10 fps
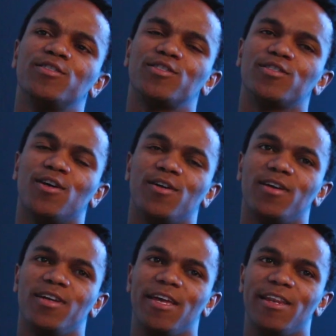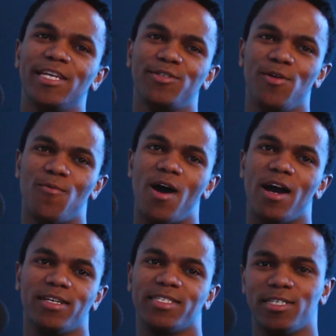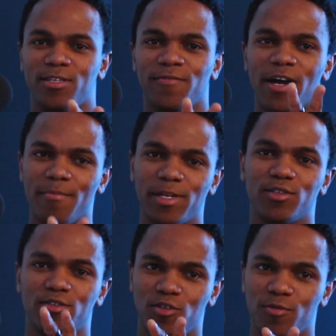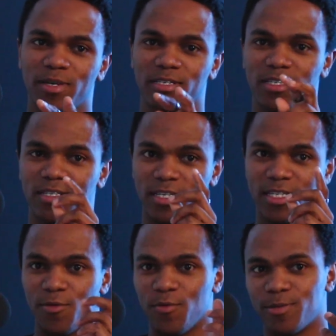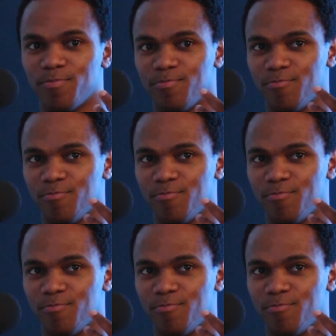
So let's rewind, because you've now mentioned 2 businesses in which